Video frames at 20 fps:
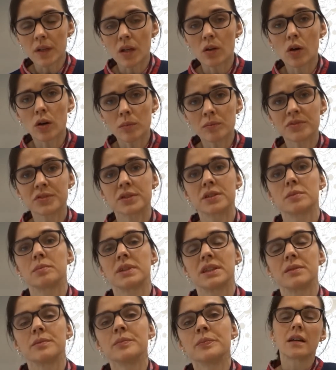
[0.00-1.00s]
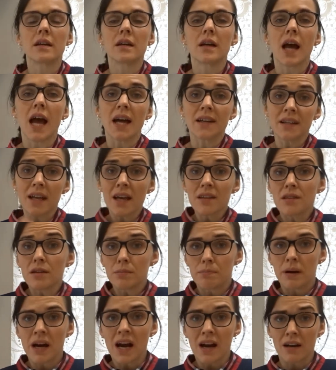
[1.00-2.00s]
comfortable. Another
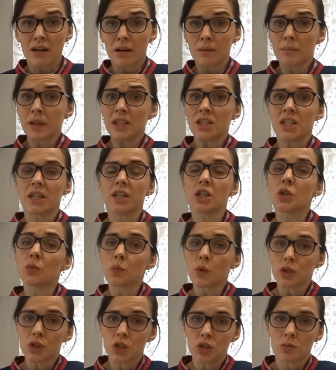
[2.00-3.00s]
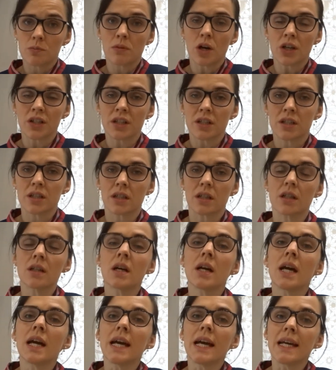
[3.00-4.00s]
parameter you want to monitor
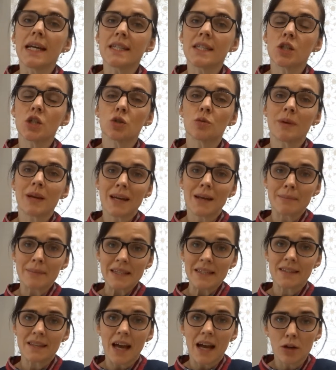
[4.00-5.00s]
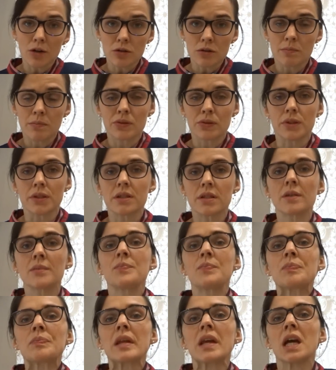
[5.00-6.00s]
is your baby's output.
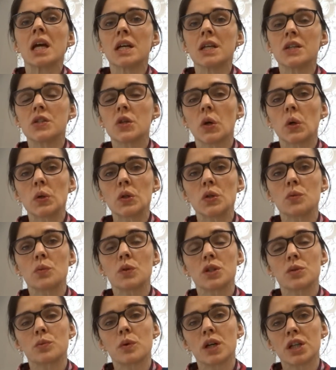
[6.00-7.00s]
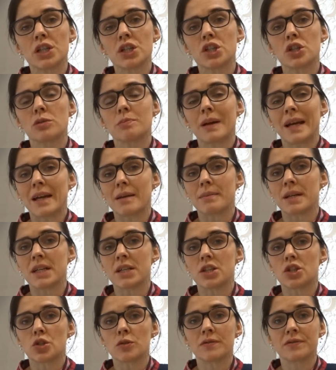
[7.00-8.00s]
So you would want your
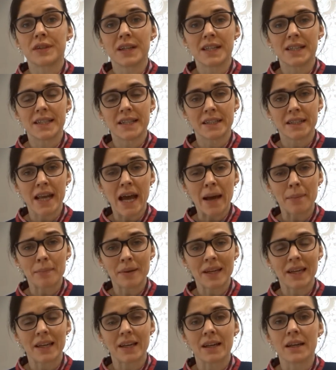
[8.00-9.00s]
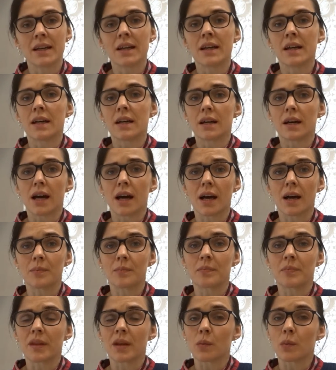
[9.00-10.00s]
baby to fill their nappy
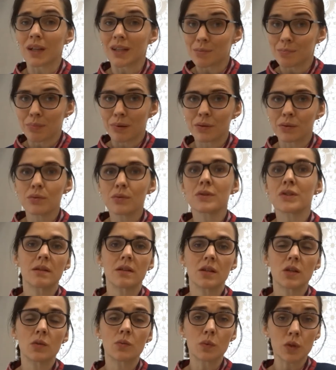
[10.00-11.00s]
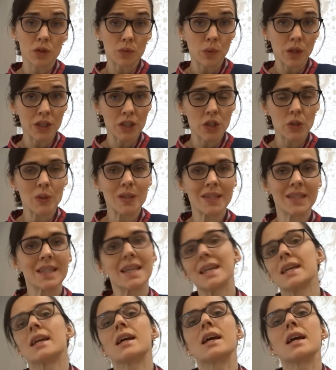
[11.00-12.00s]
with poos. You would want to
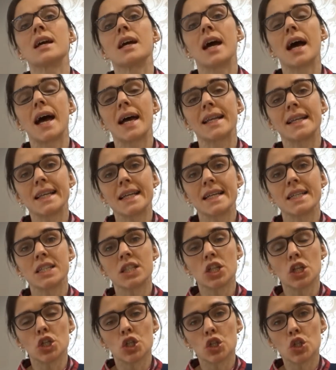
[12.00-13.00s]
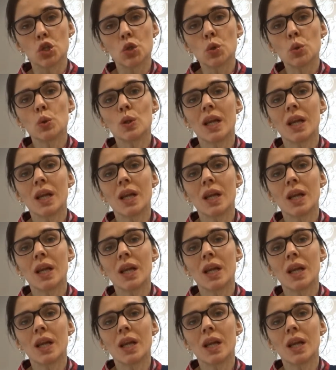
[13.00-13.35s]
see at least 2